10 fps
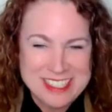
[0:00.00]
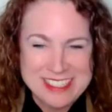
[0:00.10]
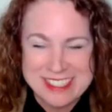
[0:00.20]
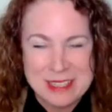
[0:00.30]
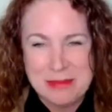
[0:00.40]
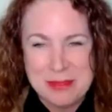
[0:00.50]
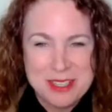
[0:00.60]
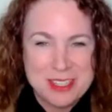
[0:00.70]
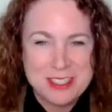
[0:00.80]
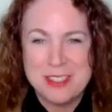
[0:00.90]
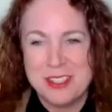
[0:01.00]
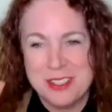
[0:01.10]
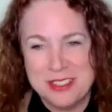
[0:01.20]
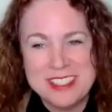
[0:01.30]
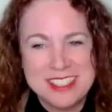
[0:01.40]
is as simple as you're going
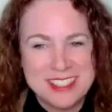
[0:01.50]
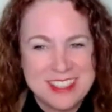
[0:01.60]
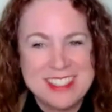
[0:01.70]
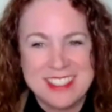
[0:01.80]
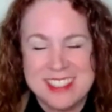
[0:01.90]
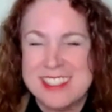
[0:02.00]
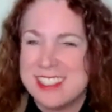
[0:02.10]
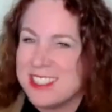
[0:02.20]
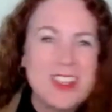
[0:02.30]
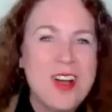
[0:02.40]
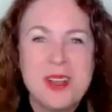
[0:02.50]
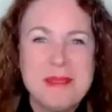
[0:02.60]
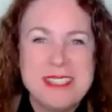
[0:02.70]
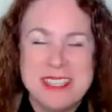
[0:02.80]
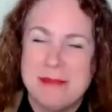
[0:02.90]
to do this and then this and this and it's all going
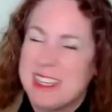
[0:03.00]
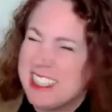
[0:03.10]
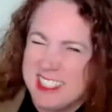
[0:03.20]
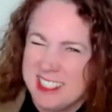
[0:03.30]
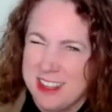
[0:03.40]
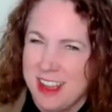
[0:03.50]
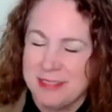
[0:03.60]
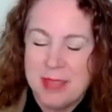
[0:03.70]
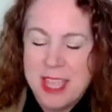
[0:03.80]
to be done, because it's not.